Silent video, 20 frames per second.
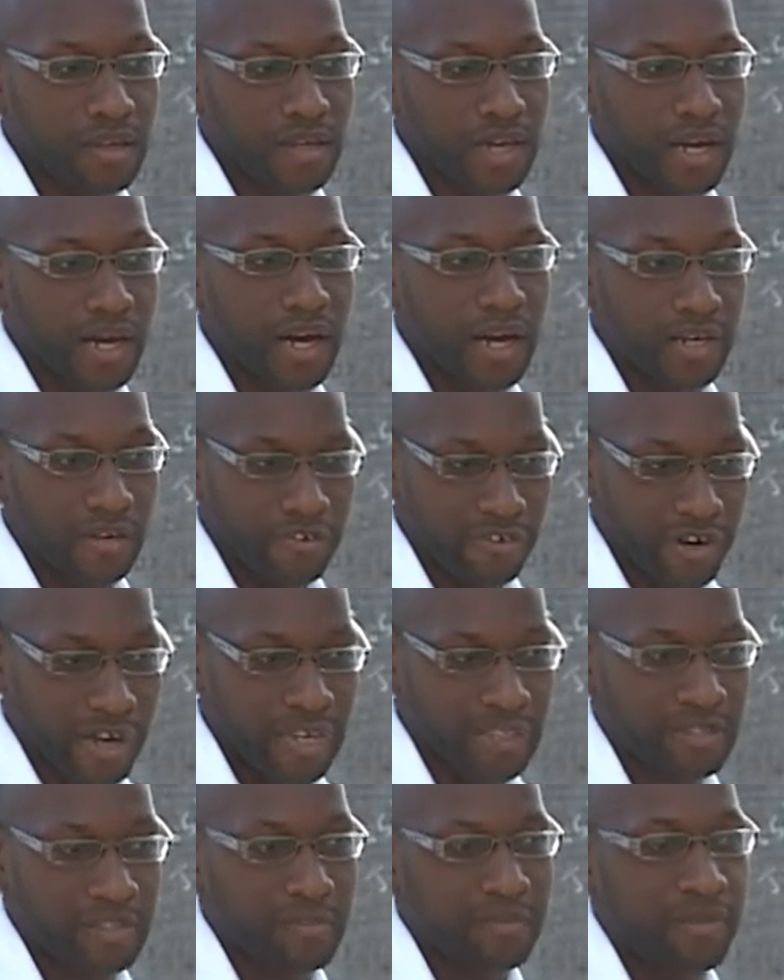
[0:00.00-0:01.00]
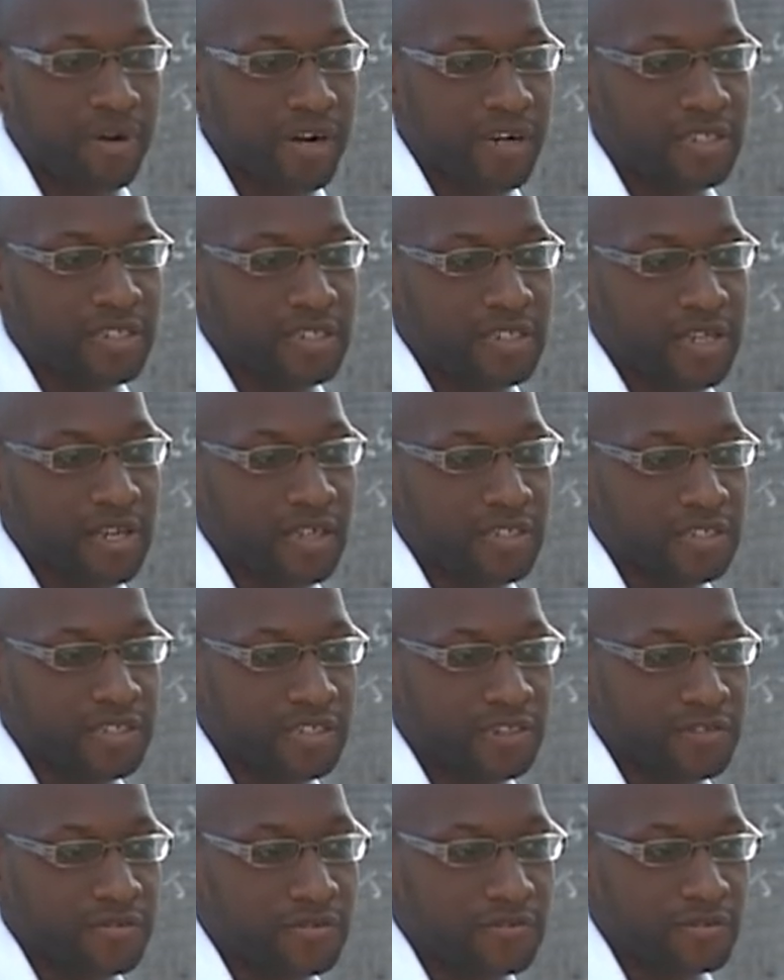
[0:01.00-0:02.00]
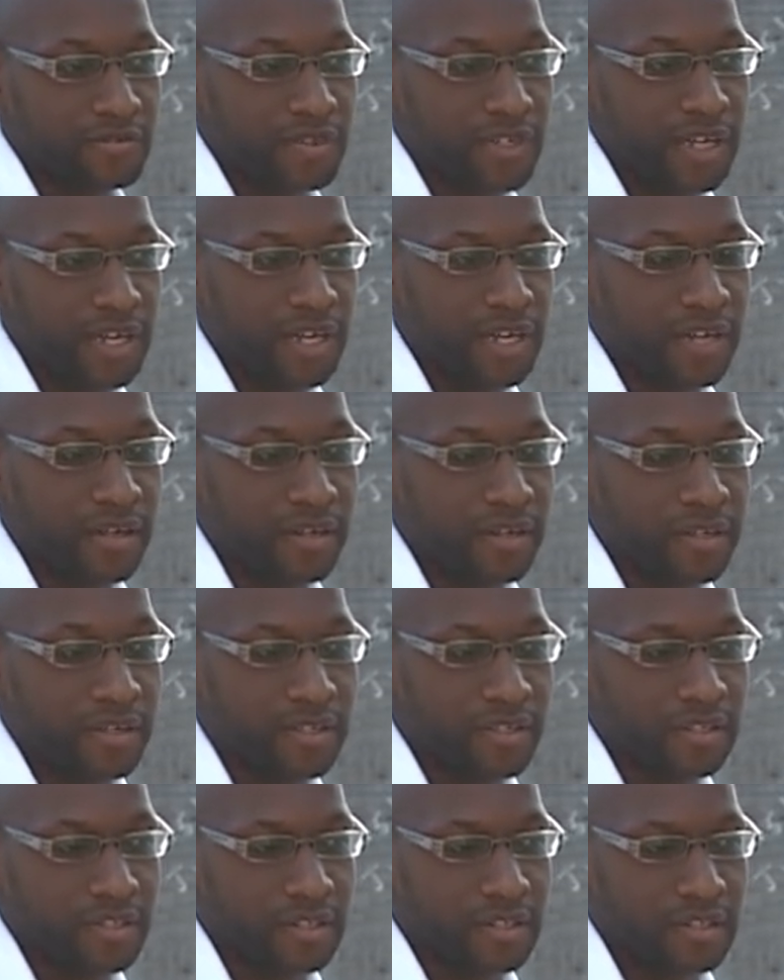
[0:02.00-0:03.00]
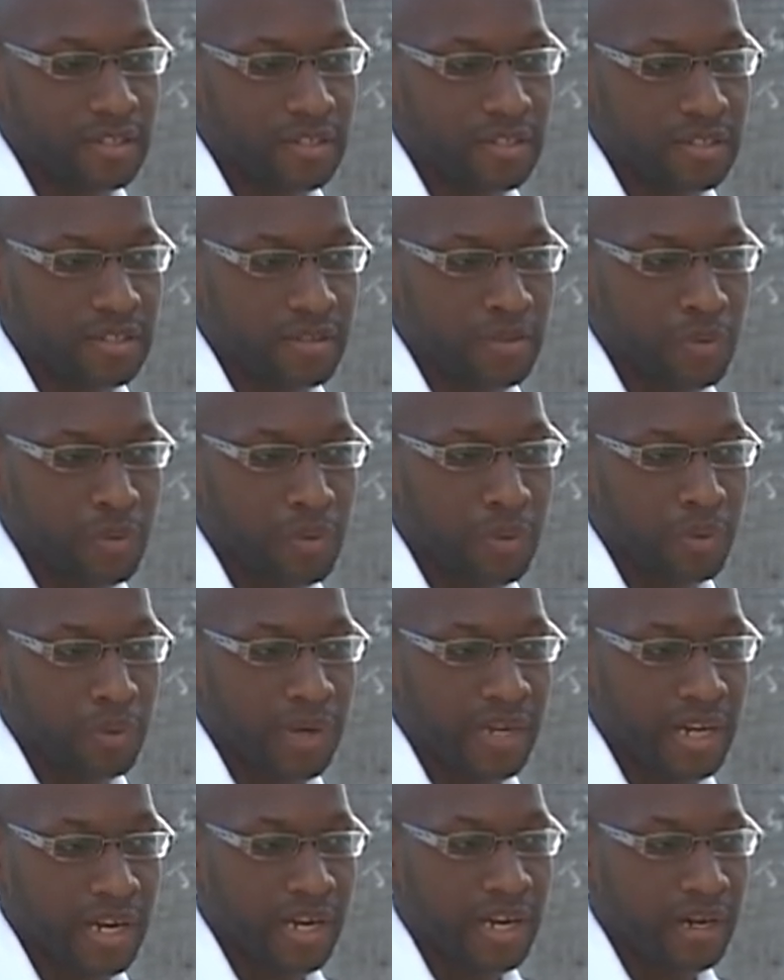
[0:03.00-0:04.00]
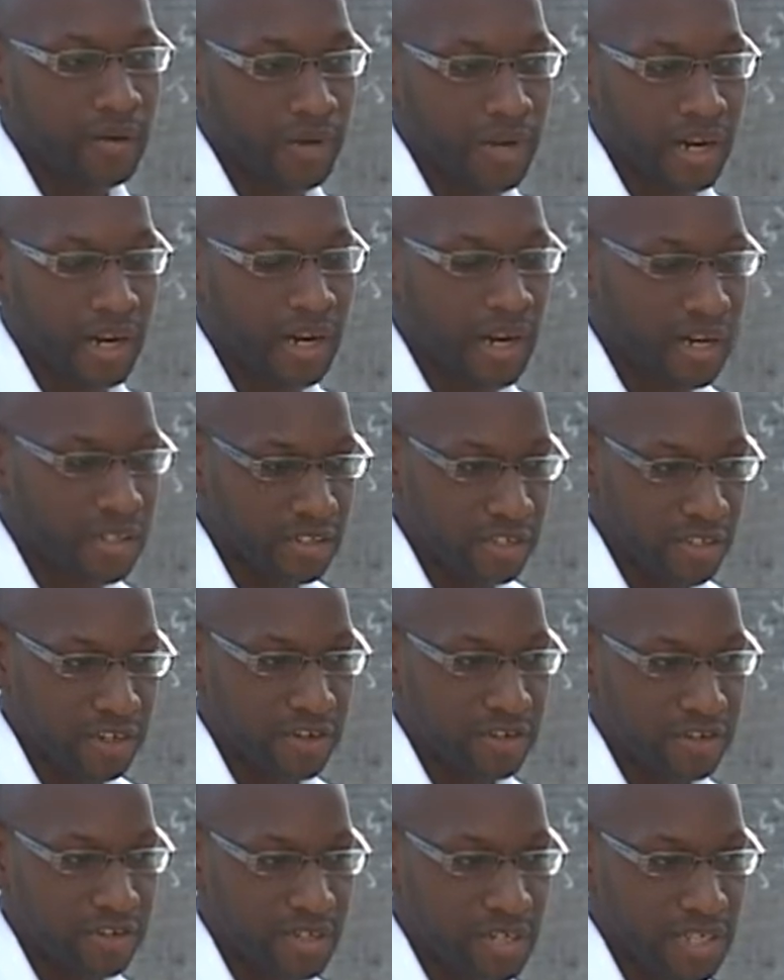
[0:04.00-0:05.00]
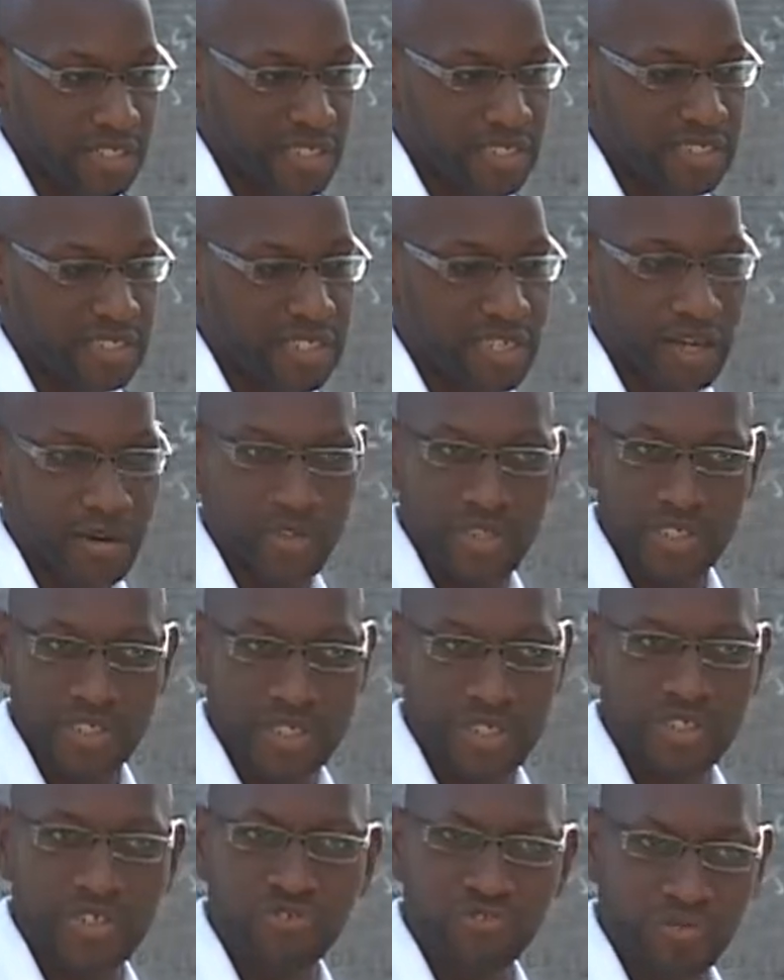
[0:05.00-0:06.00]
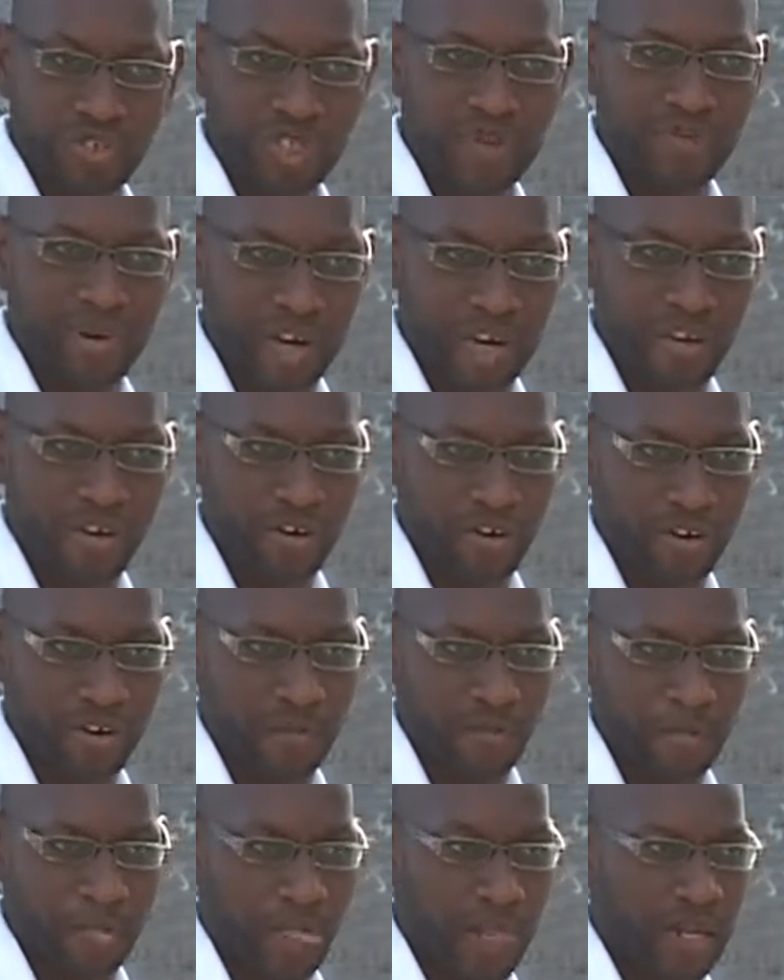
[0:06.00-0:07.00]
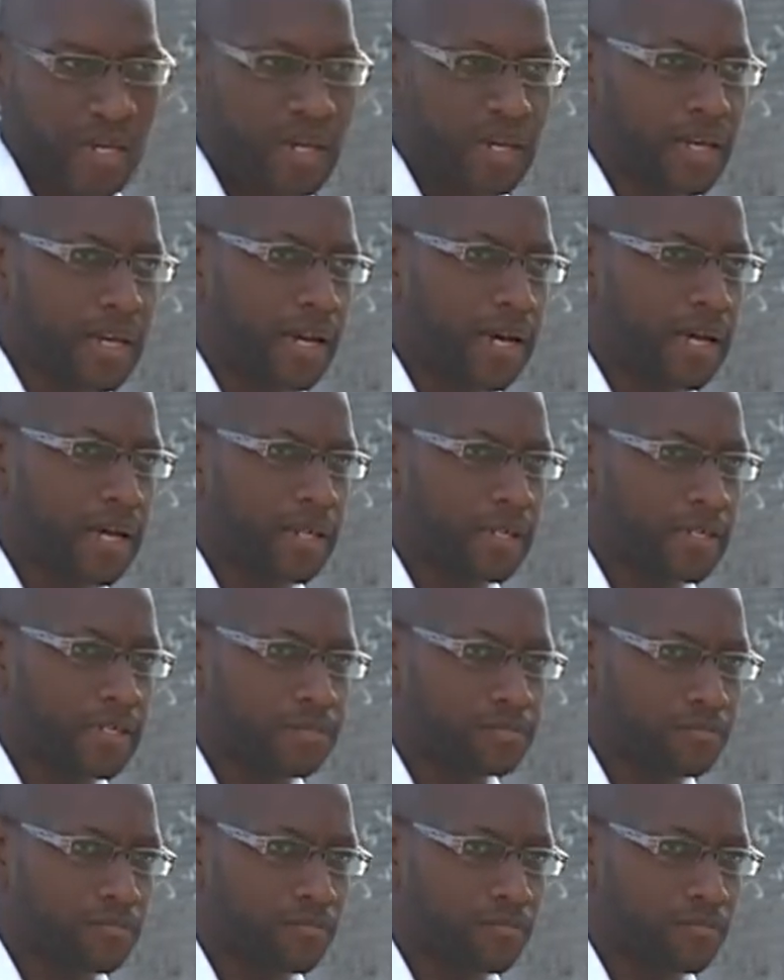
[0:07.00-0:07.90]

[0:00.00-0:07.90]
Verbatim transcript: I got the ride to the party and stuff and when I, when I got there, as I said, I was just intrigued by her and